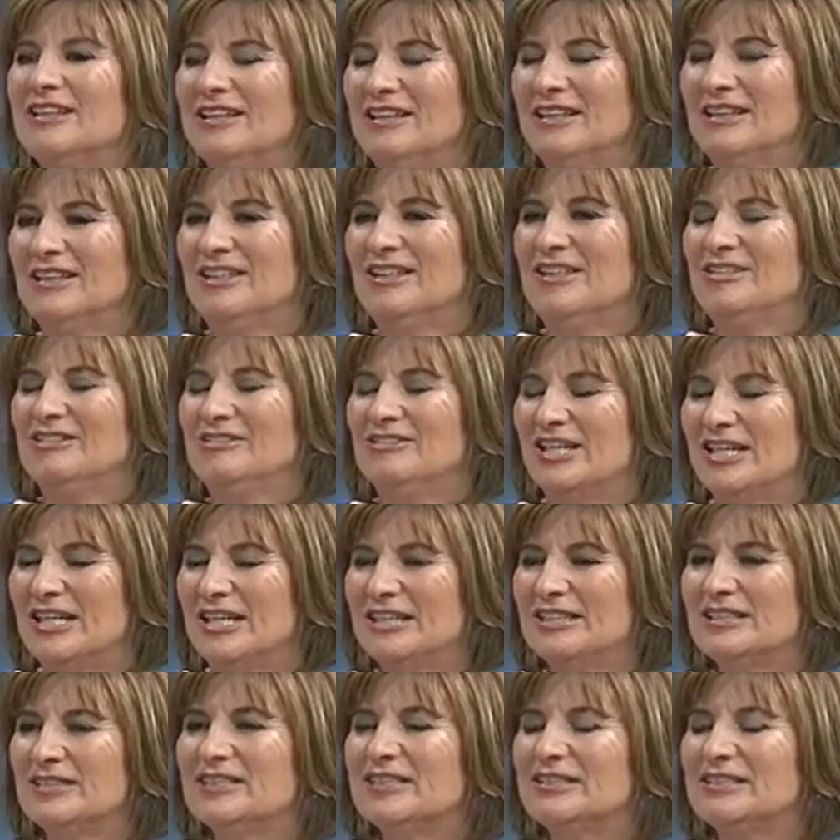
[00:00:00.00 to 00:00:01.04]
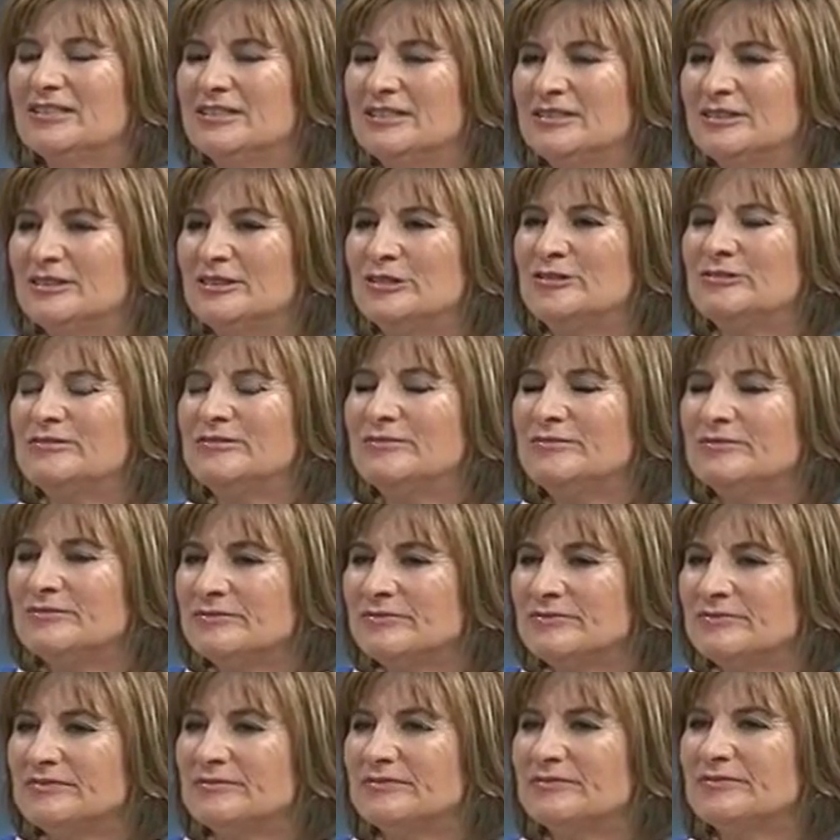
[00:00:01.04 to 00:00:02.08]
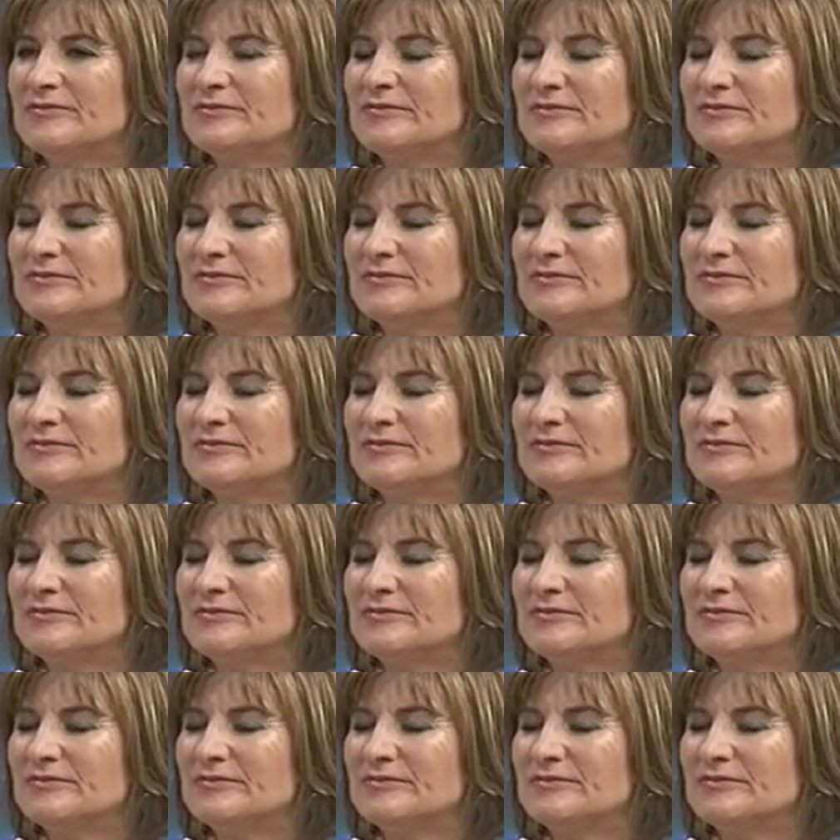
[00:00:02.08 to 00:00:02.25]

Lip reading: Right, so the mind really needs to sort of,